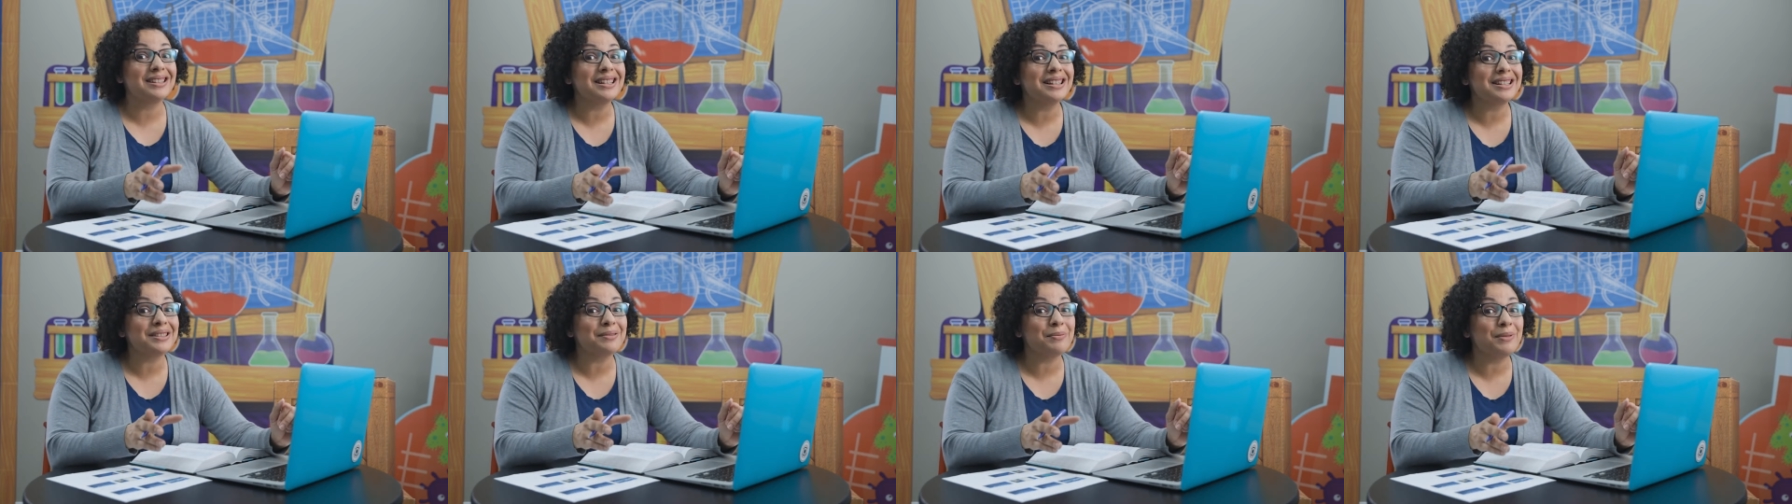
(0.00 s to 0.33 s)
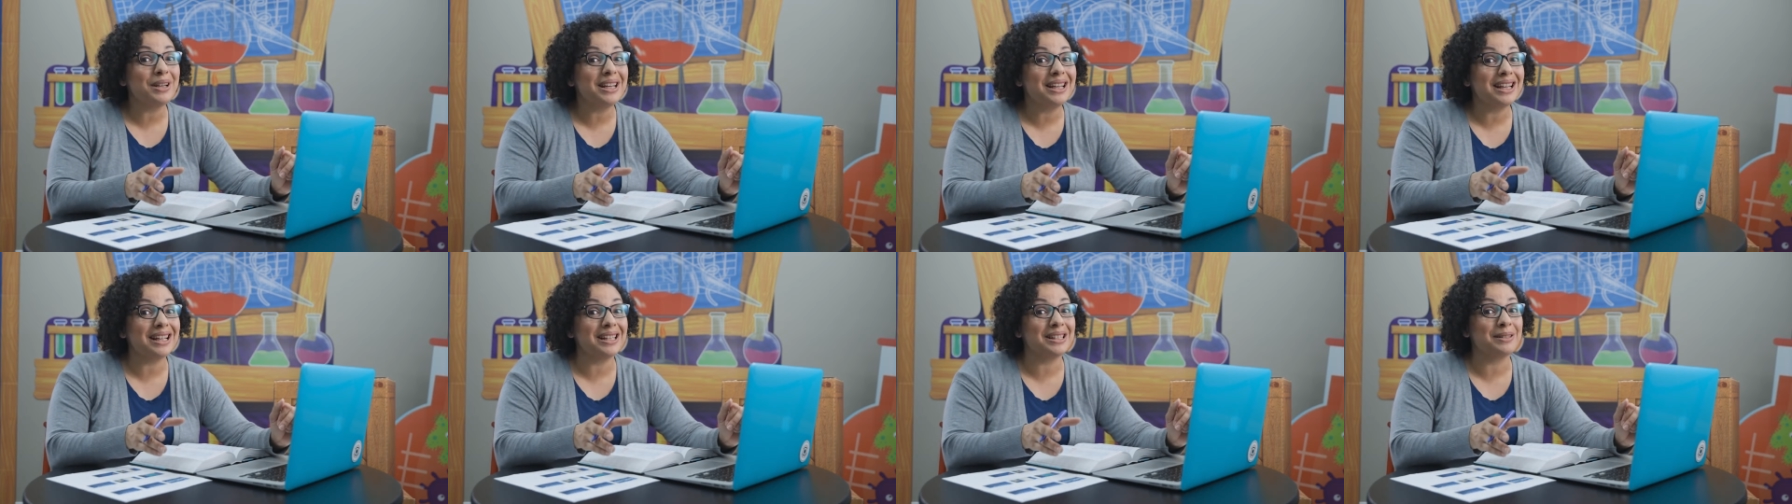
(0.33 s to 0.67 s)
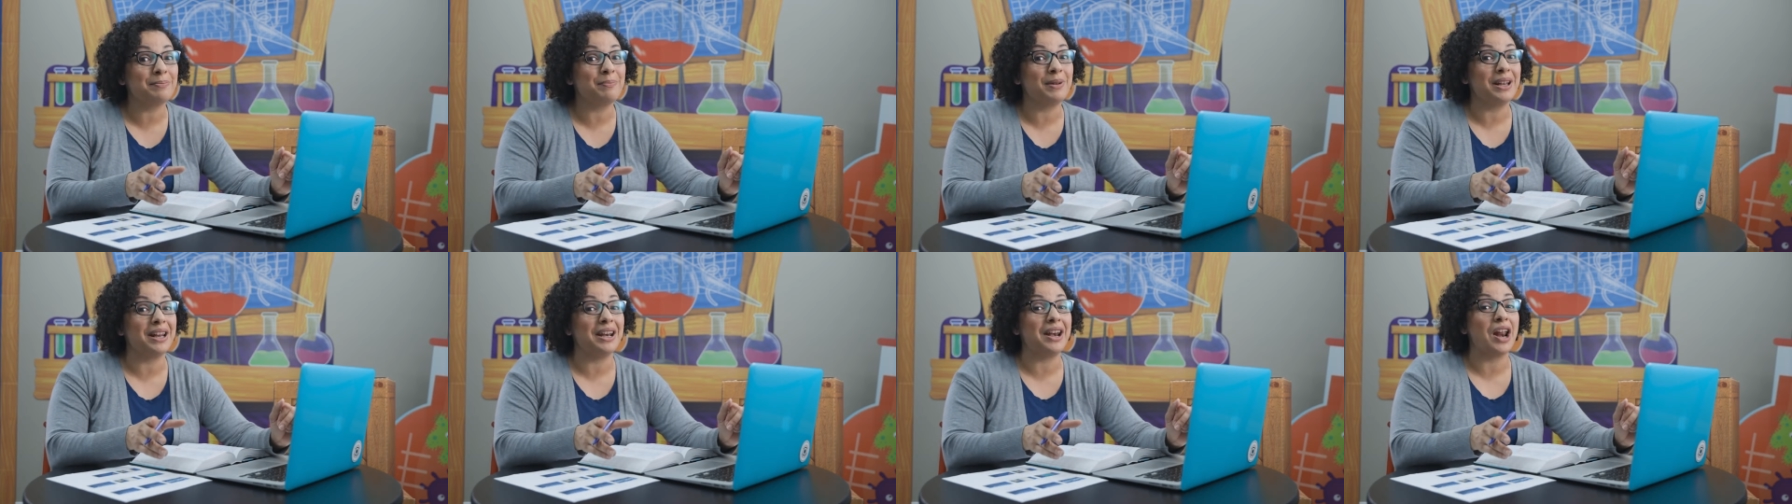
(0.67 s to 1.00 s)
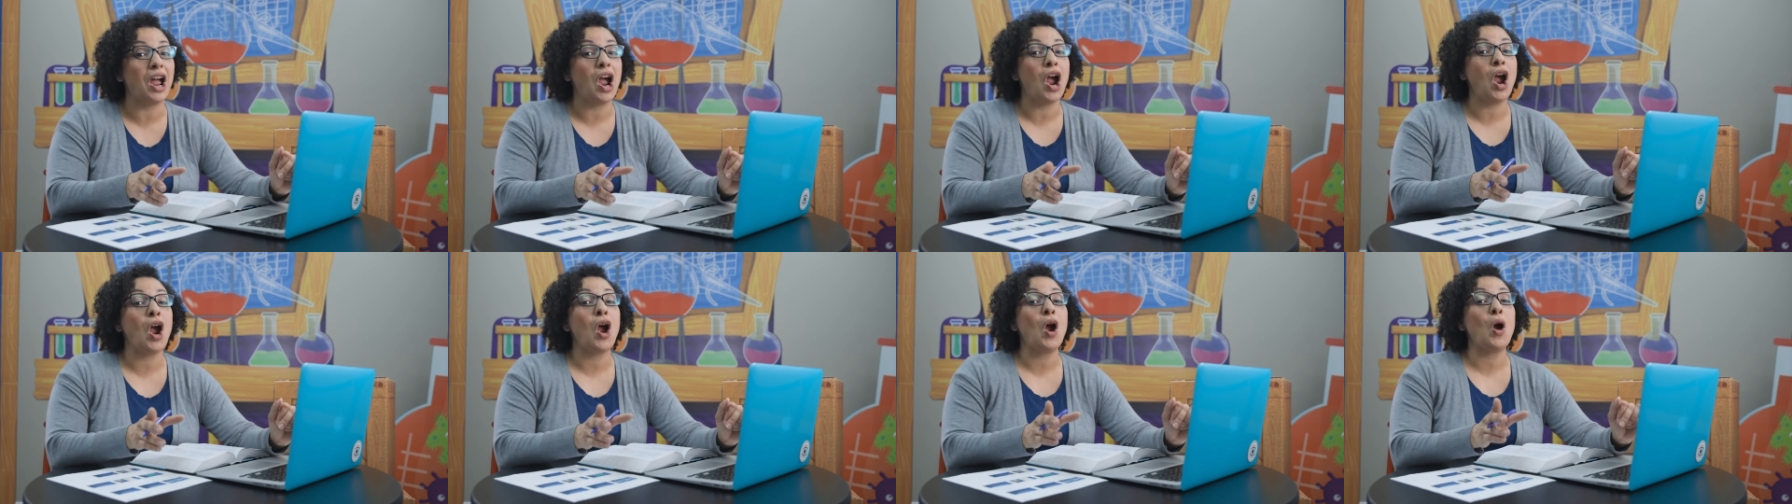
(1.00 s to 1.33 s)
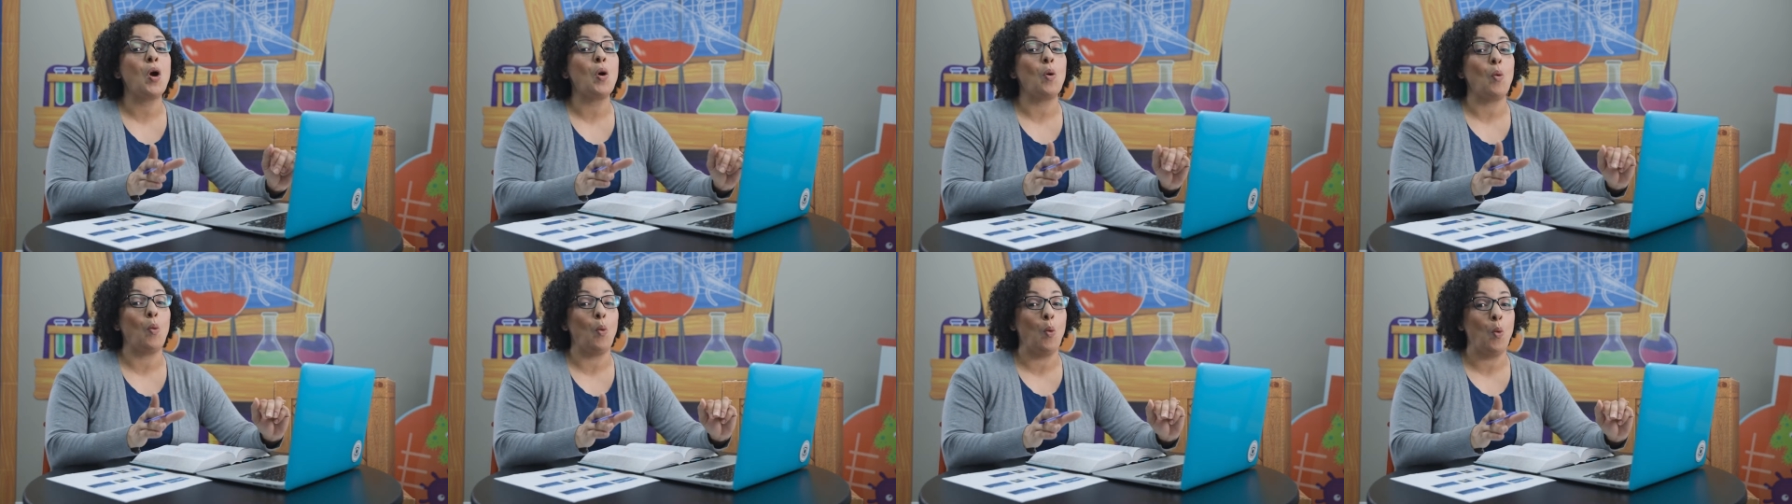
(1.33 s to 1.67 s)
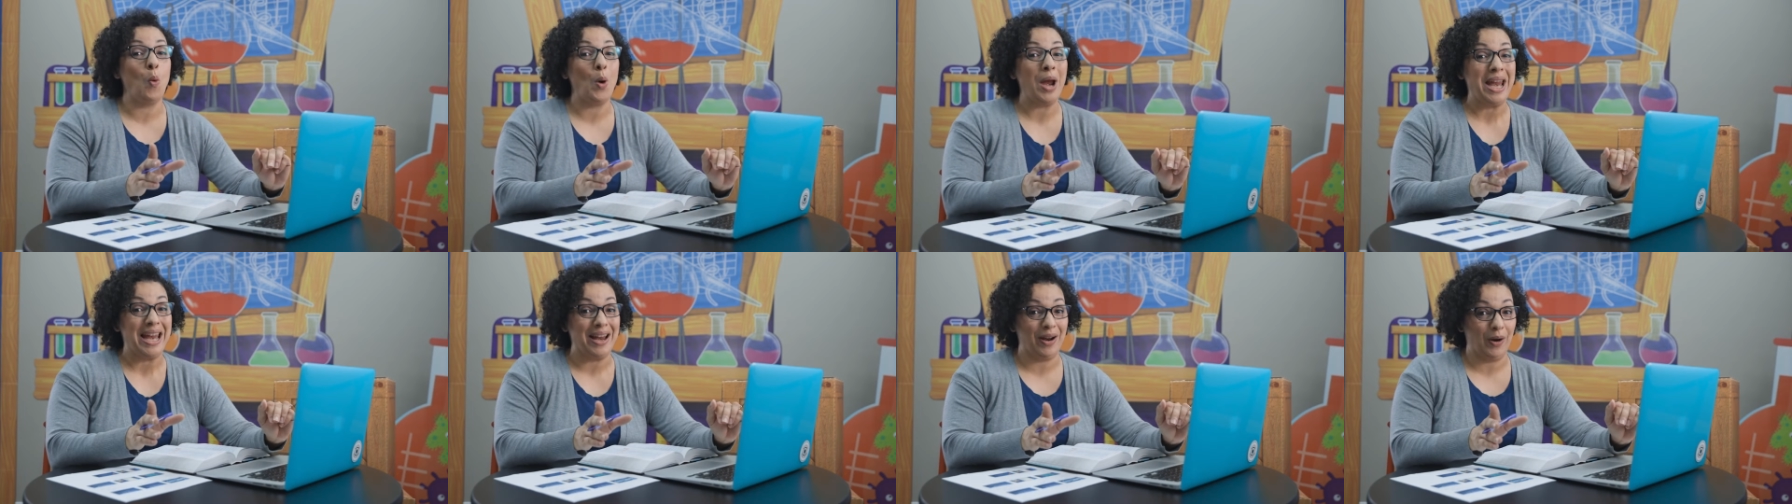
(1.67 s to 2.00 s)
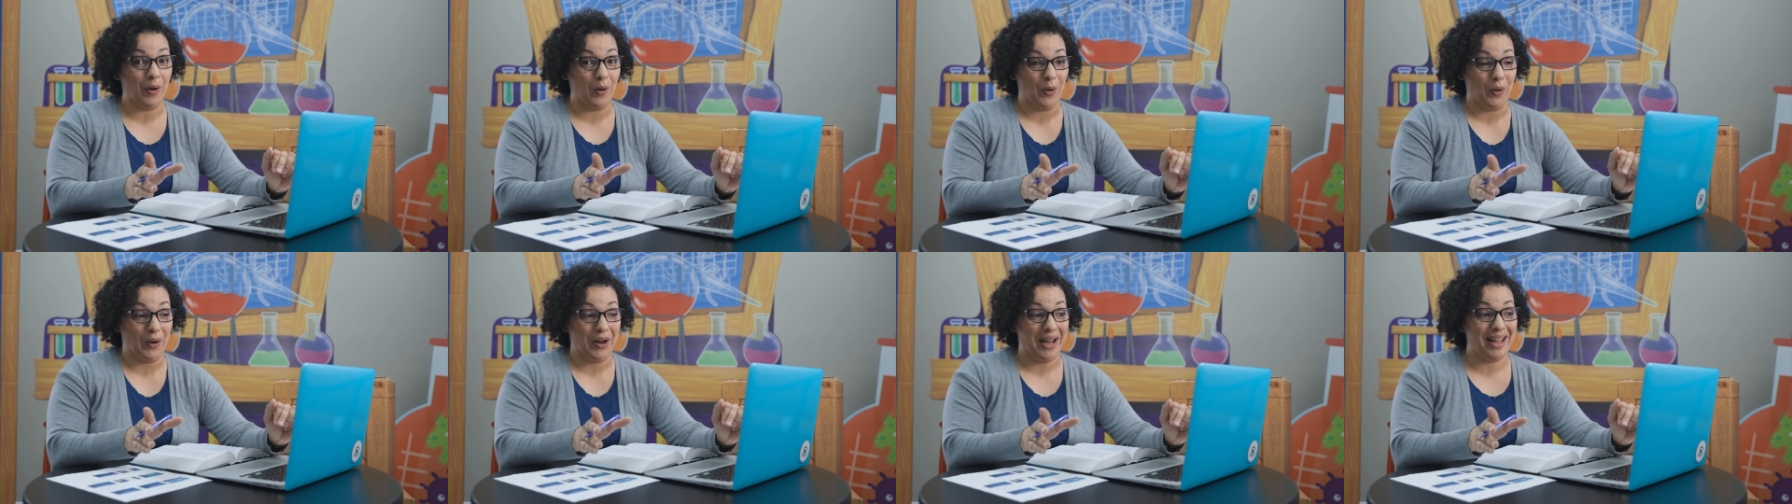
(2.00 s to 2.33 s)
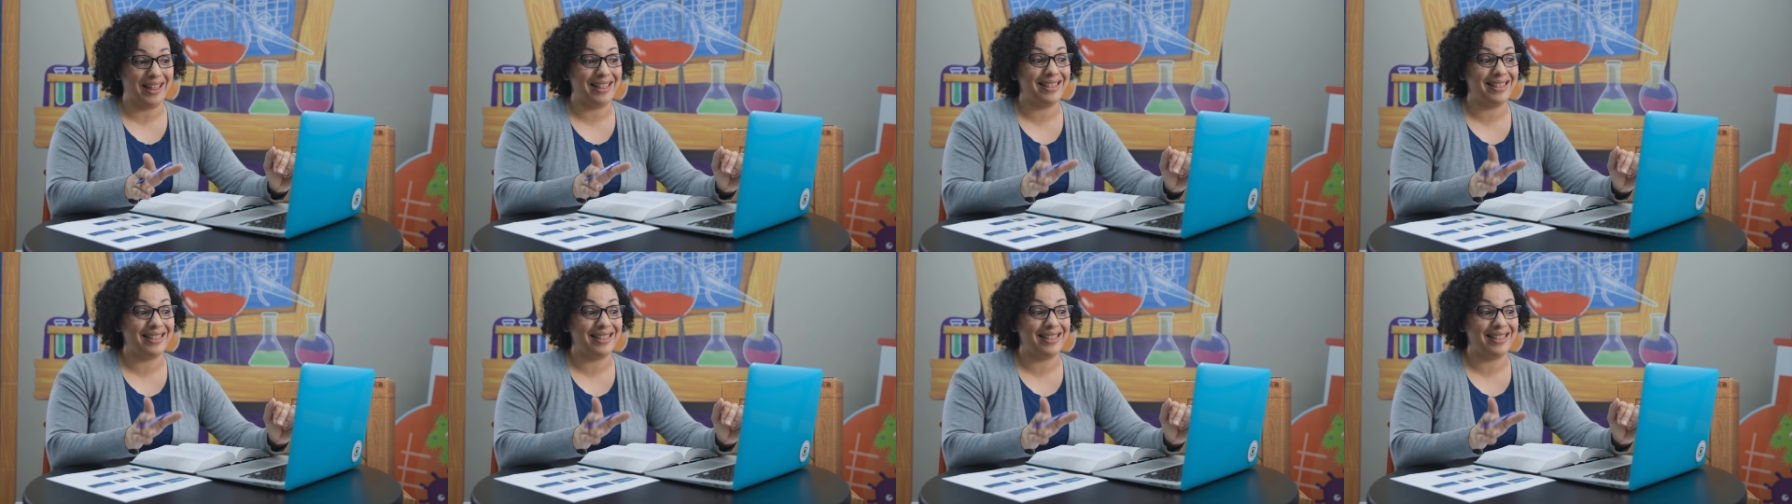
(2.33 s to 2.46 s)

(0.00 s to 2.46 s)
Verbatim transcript: this week has been weird.